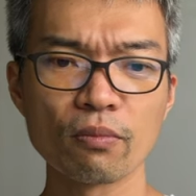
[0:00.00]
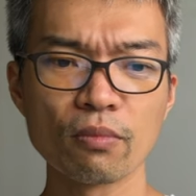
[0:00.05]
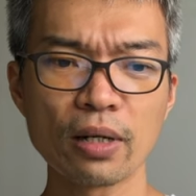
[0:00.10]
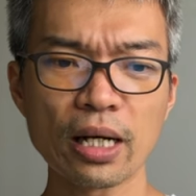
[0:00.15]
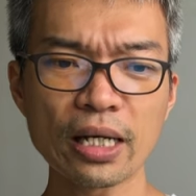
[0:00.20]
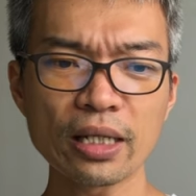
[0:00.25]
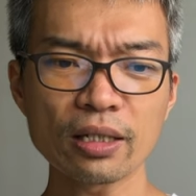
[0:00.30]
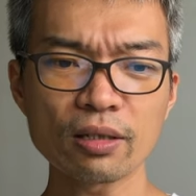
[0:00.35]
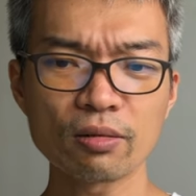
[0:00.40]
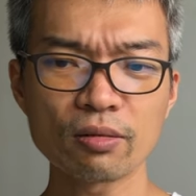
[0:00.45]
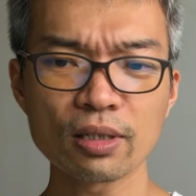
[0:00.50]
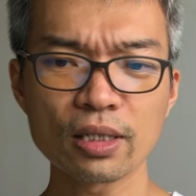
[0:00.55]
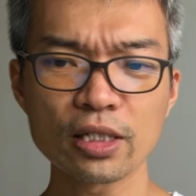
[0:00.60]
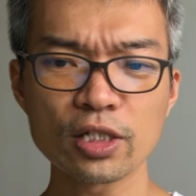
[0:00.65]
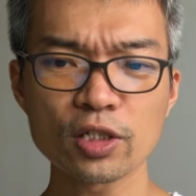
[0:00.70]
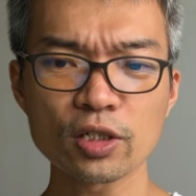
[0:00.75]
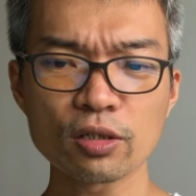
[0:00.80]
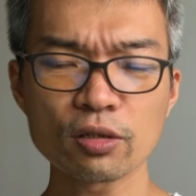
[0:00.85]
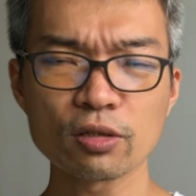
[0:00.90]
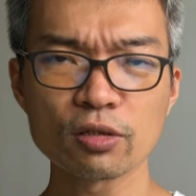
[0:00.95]
my
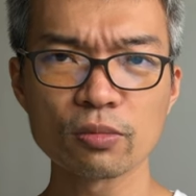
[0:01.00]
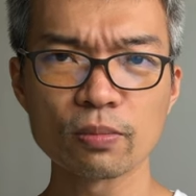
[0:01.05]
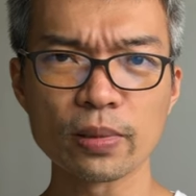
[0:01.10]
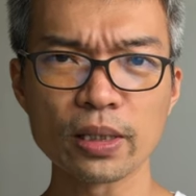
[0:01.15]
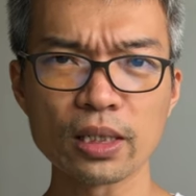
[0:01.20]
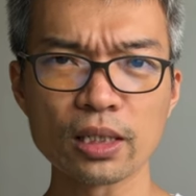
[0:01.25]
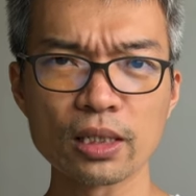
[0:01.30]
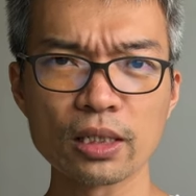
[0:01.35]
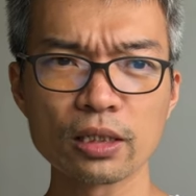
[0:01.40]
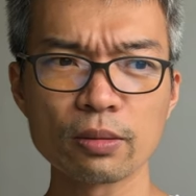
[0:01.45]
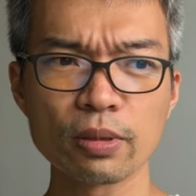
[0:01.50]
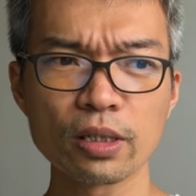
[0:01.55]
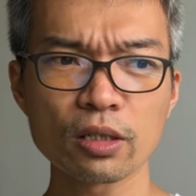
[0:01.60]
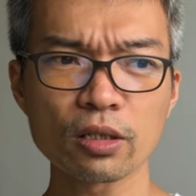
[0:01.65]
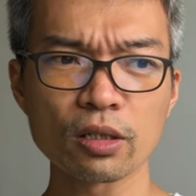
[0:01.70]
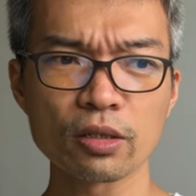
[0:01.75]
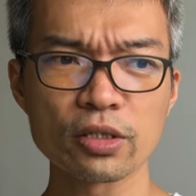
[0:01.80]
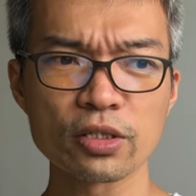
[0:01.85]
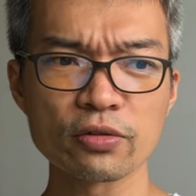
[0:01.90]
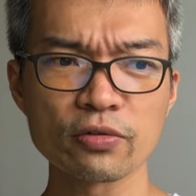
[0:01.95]
calculation could be a little bit
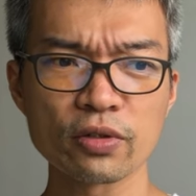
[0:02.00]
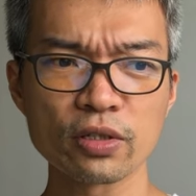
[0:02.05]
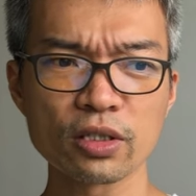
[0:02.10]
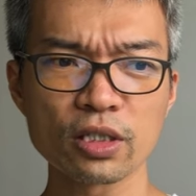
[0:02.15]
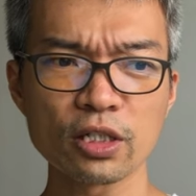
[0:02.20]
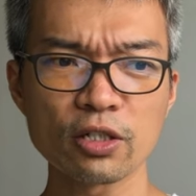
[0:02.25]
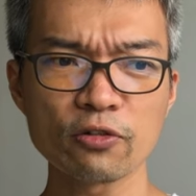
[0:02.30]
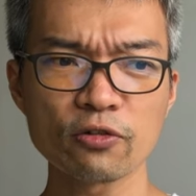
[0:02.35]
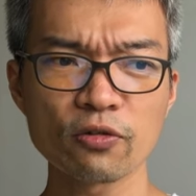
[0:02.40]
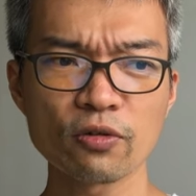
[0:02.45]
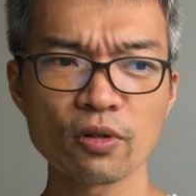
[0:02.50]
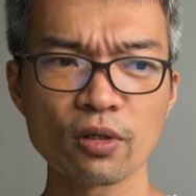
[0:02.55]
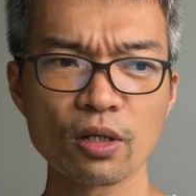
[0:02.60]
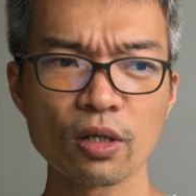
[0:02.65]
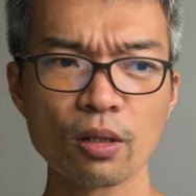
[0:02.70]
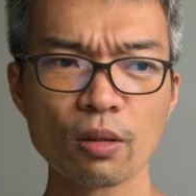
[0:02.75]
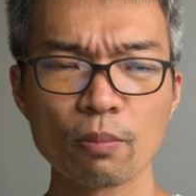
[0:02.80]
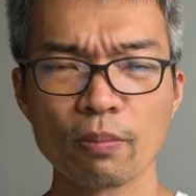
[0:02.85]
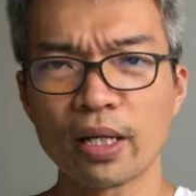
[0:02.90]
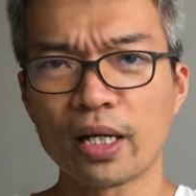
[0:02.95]
conservative,
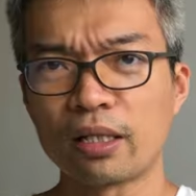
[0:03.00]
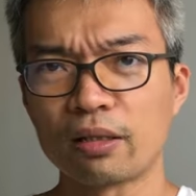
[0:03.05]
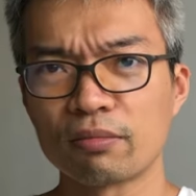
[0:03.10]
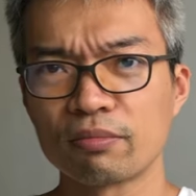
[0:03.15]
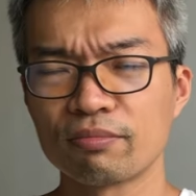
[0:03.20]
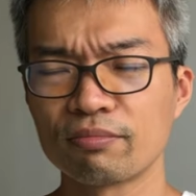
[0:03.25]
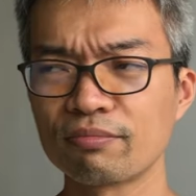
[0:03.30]
but